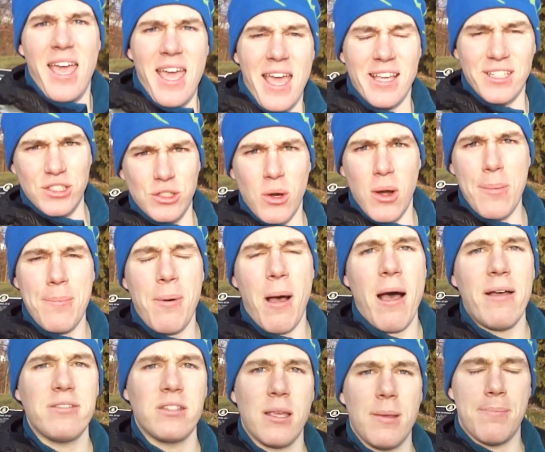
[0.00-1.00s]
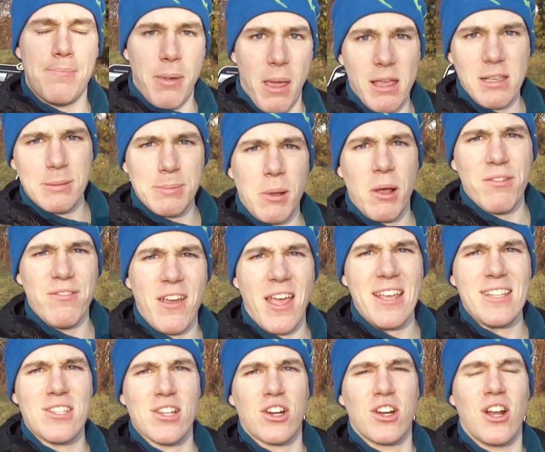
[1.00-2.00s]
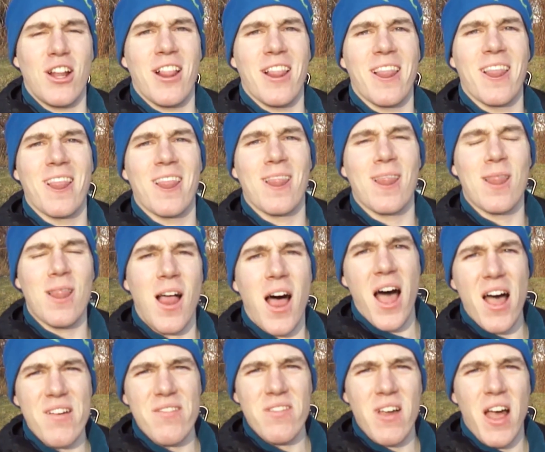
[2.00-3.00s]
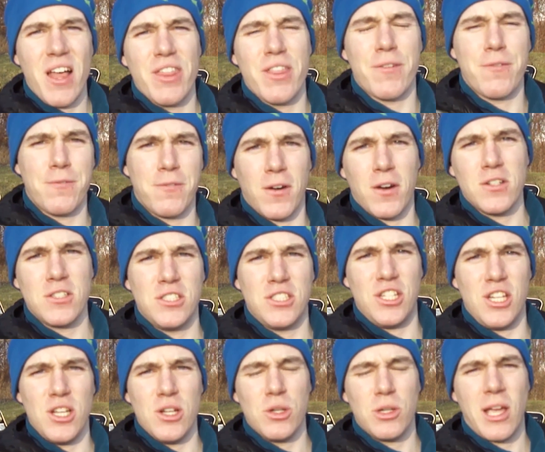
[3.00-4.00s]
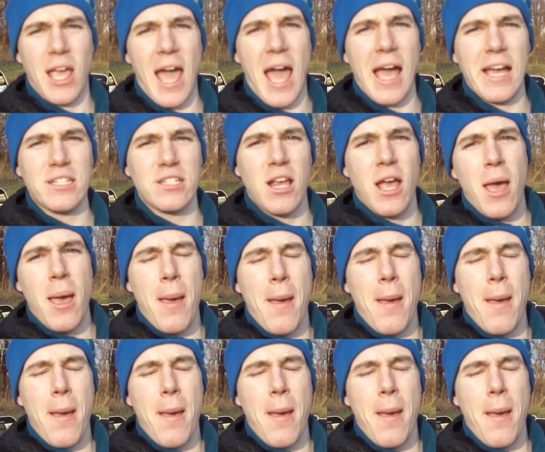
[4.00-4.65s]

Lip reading: History buffs and baseball fans are gonna love the first geocache